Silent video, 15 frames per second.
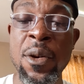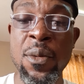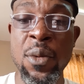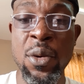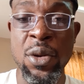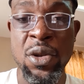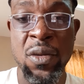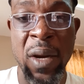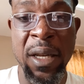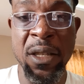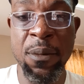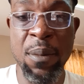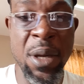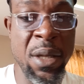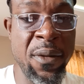will
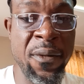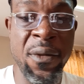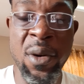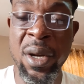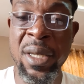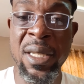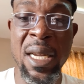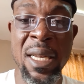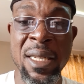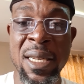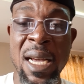transmit voice and